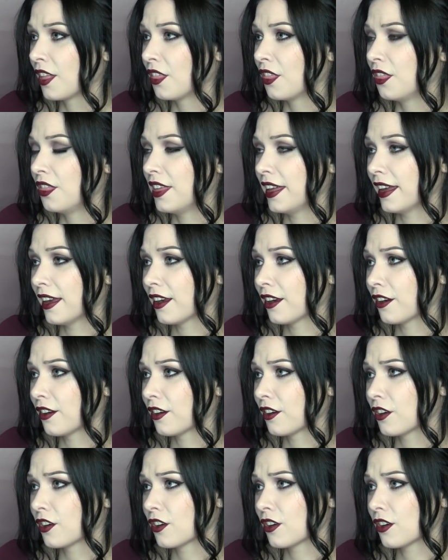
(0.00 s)

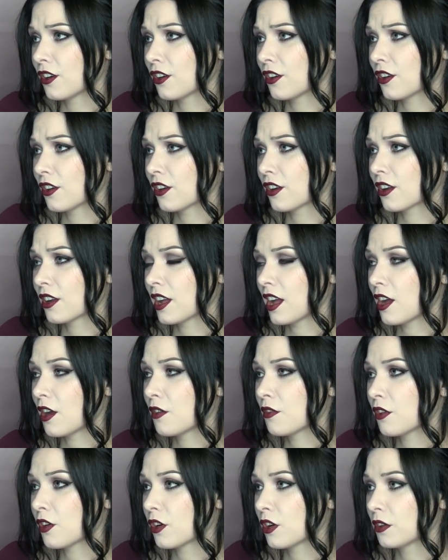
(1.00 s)
Their
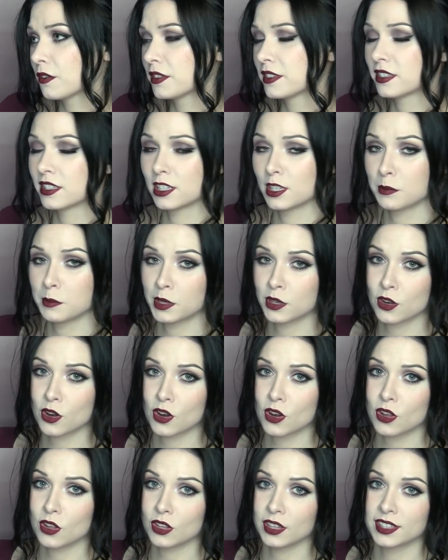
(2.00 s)
cover of Cinnamon
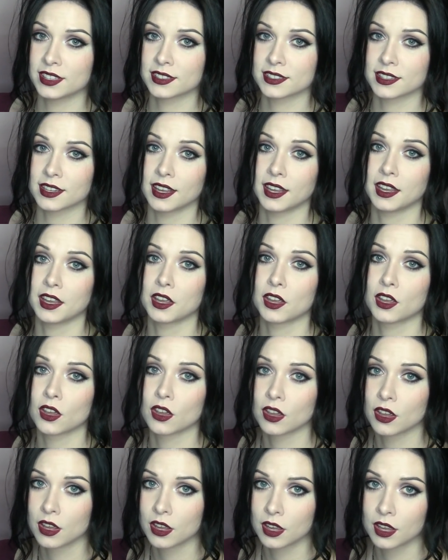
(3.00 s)
Girl is like
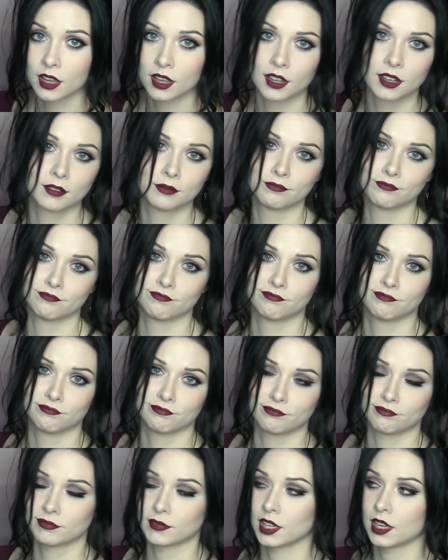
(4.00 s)

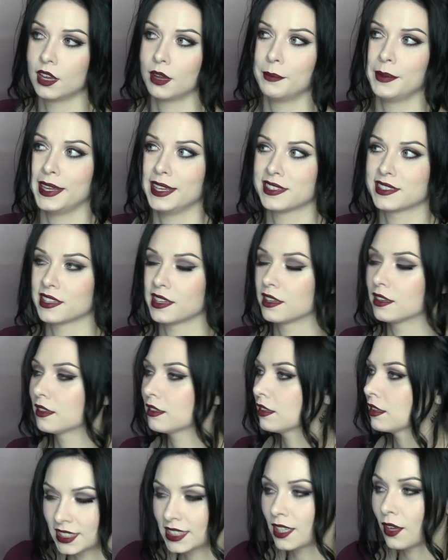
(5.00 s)

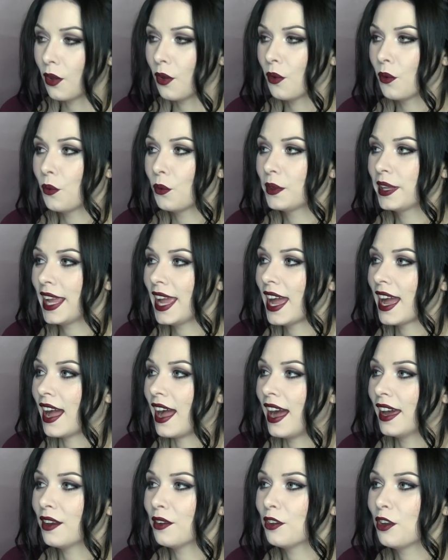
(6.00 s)
amazing. So yeah,
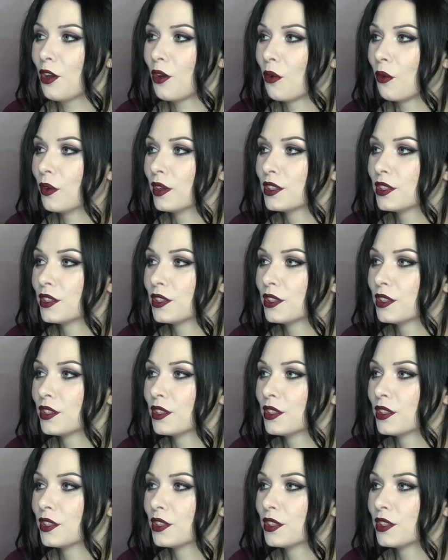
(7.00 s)
I don't know.